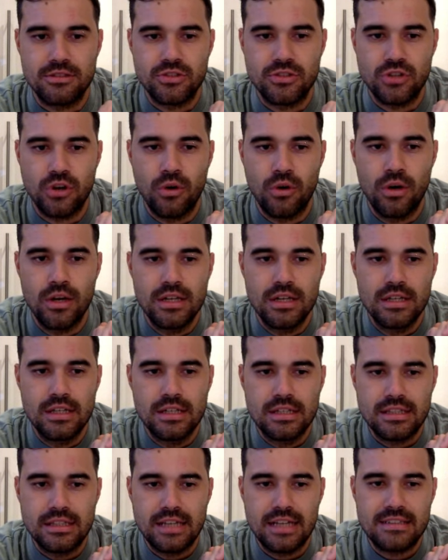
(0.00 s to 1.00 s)
So
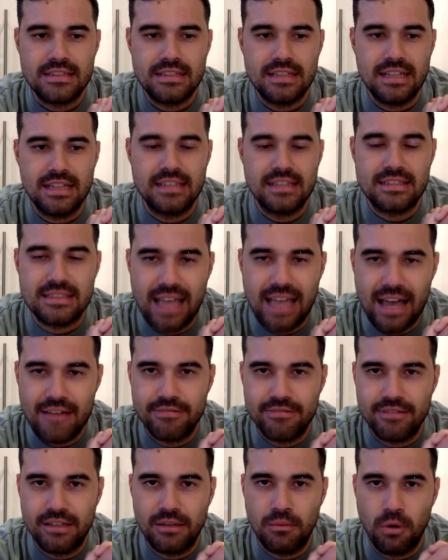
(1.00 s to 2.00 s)
Gazzaniga is
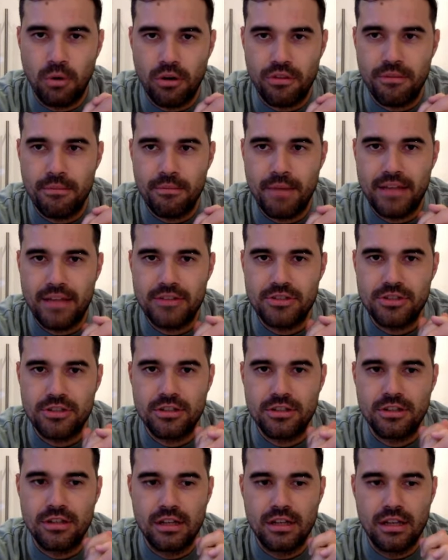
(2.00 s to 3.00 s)
definitely worth a
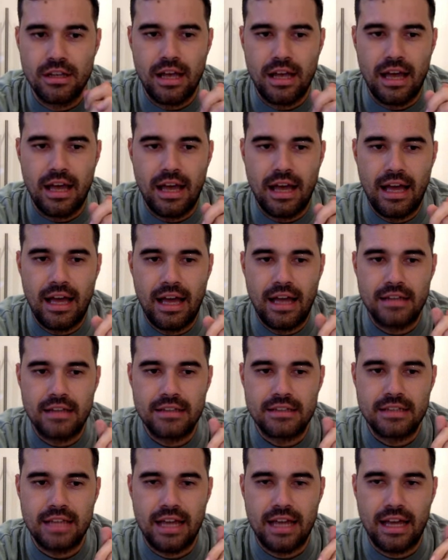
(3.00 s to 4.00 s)
mention,
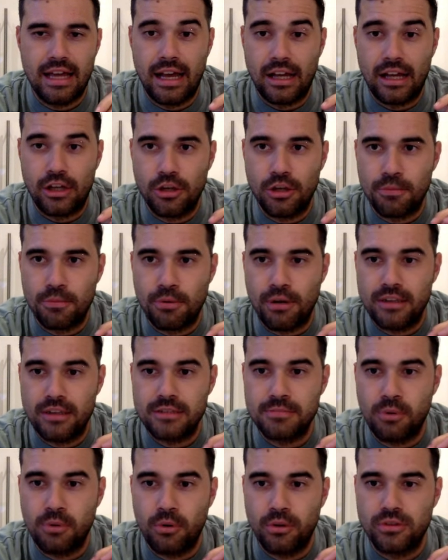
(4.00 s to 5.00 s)
and a good price
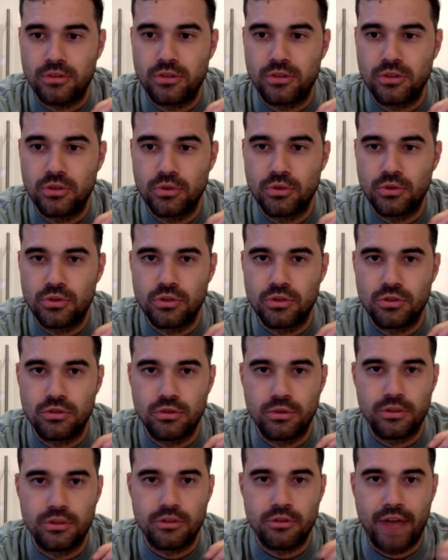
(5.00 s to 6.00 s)
point too to
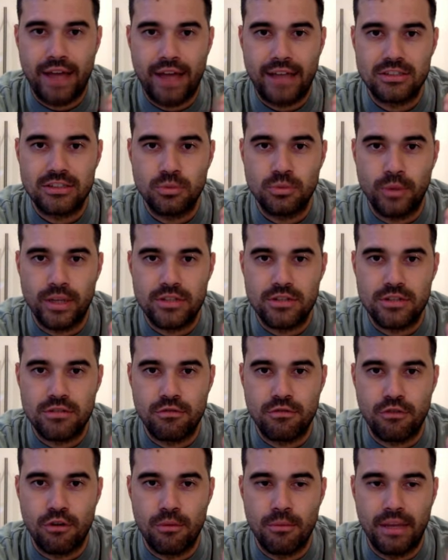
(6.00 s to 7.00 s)
do a direct switch
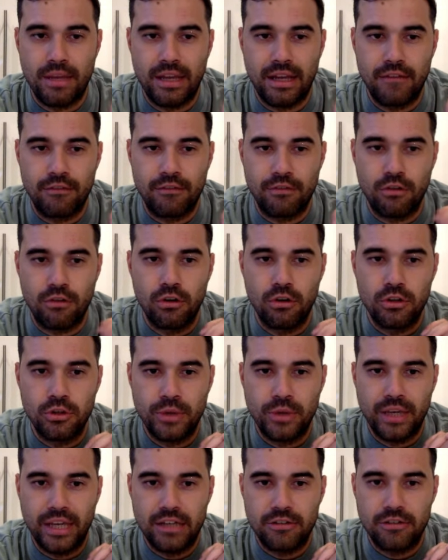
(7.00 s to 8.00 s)
for all
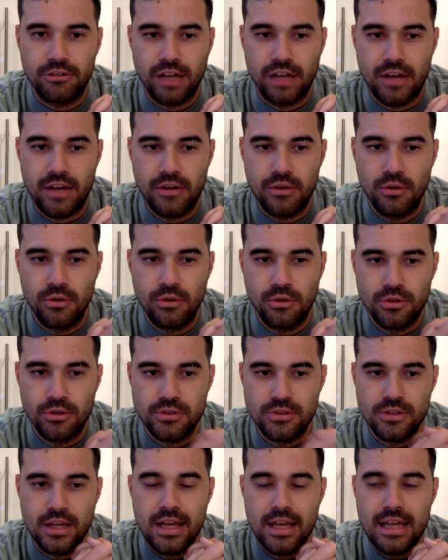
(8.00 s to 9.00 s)
you Adrian owners.